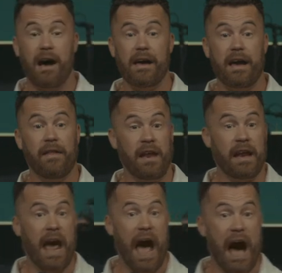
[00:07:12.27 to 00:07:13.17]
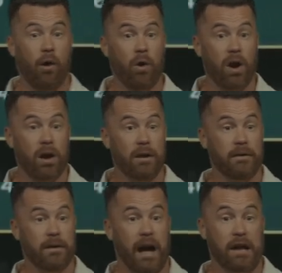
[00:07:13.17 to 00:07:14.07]
by and then an hour,
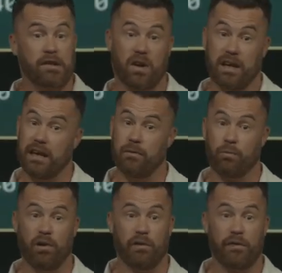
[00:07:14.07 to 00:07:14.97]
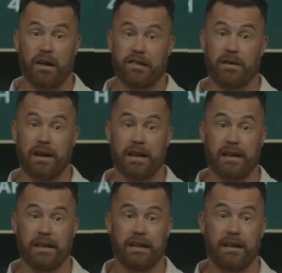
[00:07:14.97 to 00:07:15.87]
I started getting real
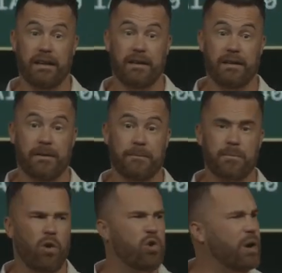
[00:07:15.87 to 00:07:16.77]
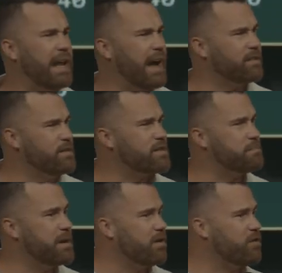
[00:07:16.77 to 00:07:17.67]
frustrated. Oh, quit acting
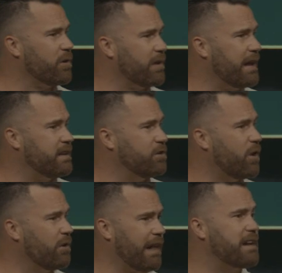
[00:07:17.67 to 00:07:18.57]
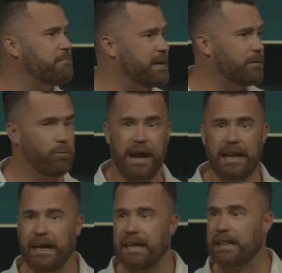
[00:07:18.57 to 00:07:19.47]
spiritual like you are, like
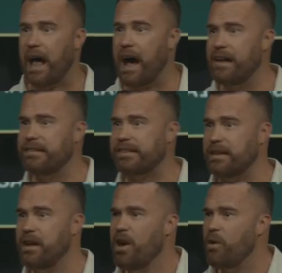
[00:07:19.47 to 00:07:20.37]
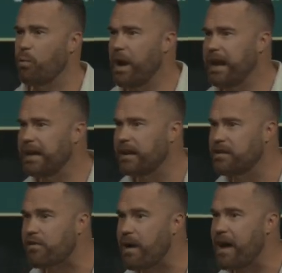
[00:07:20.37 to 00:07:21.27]
waiting in lines and waiting
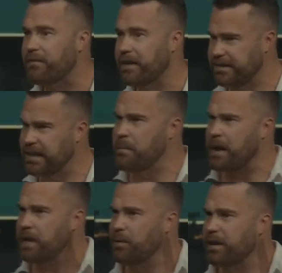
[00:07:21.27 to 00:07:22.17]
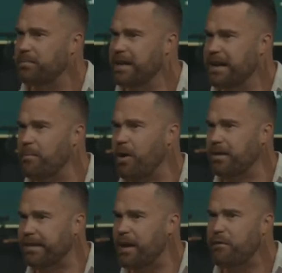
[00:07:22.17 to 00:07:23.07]
in traffic. Is anybody with me? Come
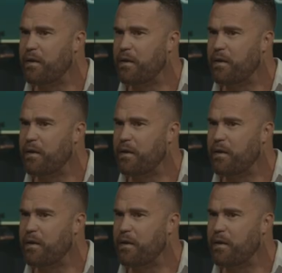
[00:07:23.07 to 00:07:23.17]
on, does that